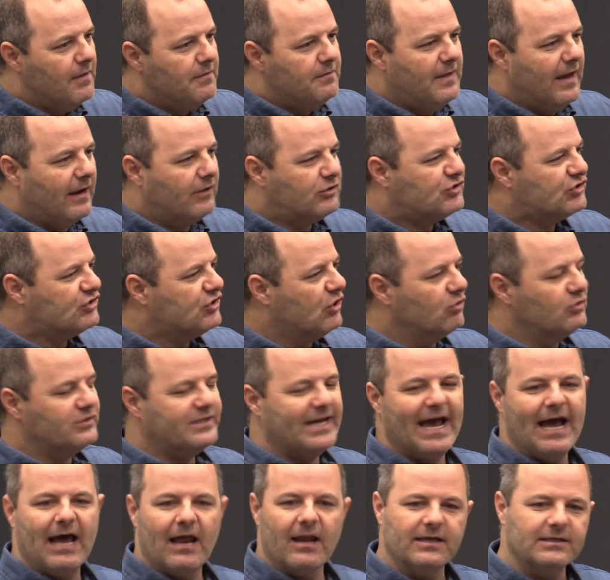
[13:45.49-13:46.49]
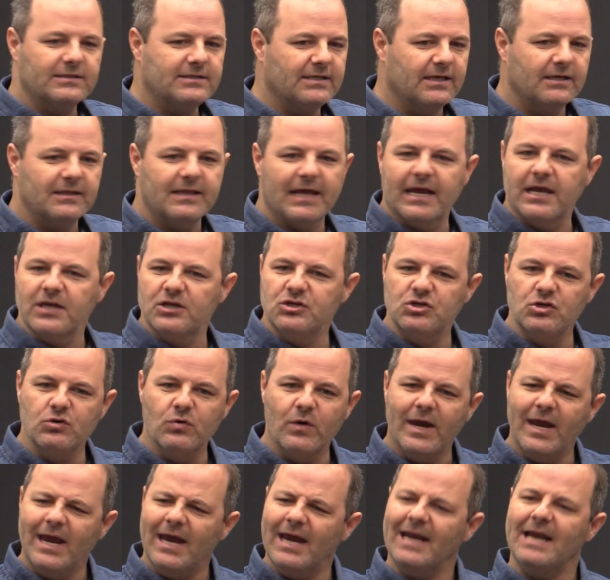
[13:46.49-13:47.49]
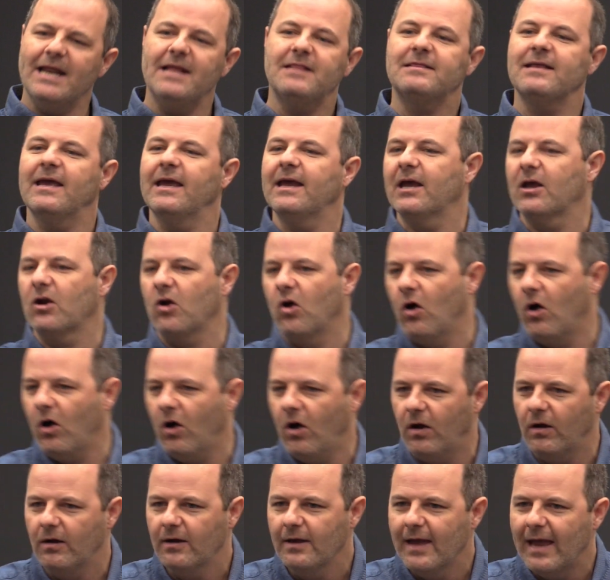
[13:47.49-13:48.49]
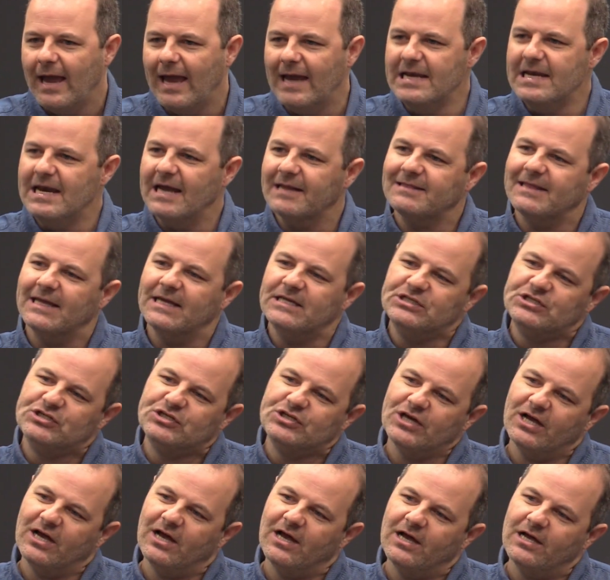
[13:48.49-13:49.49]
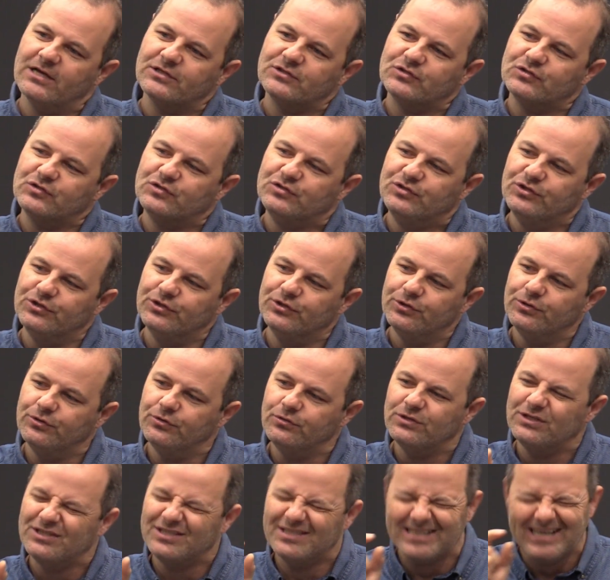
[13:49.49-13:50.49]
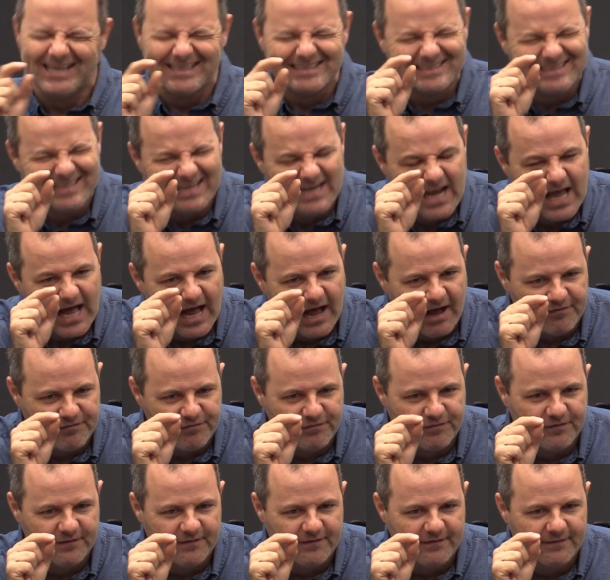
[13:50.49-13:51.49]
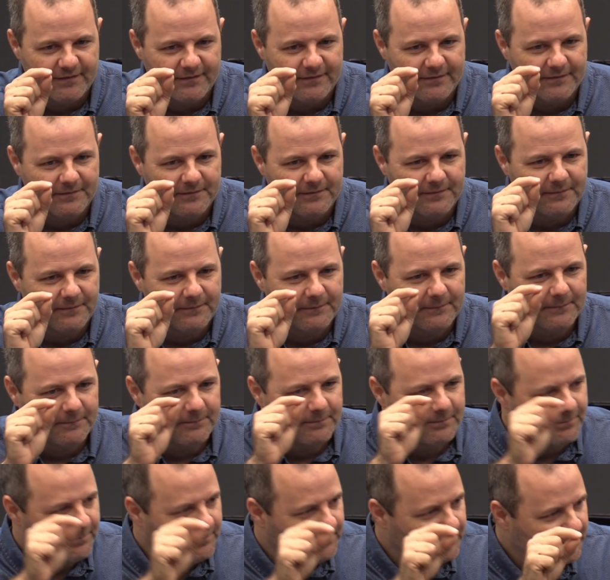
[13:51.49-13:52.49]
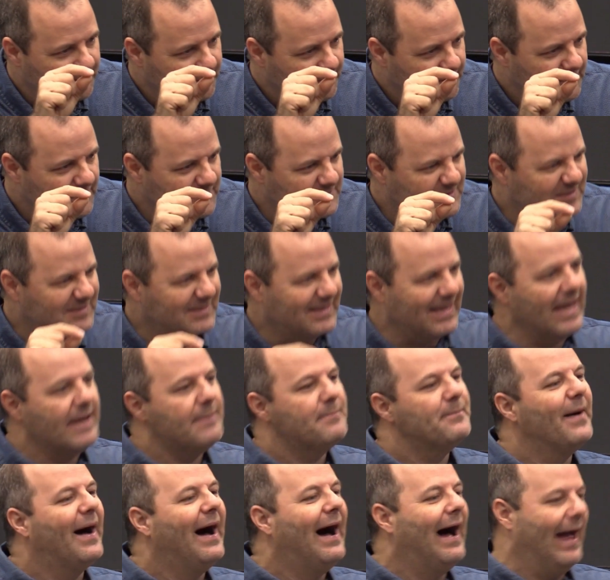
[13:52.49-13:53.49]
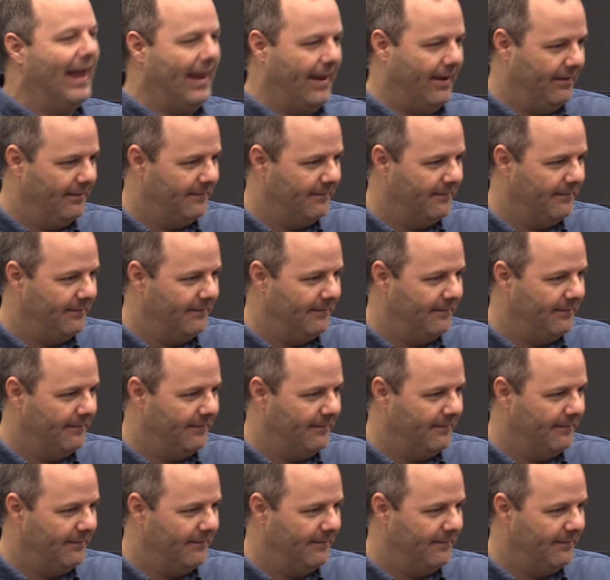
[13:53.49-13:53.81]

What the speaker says: They're so talented, they could do anything at all, and yet they just do just enough to skate by.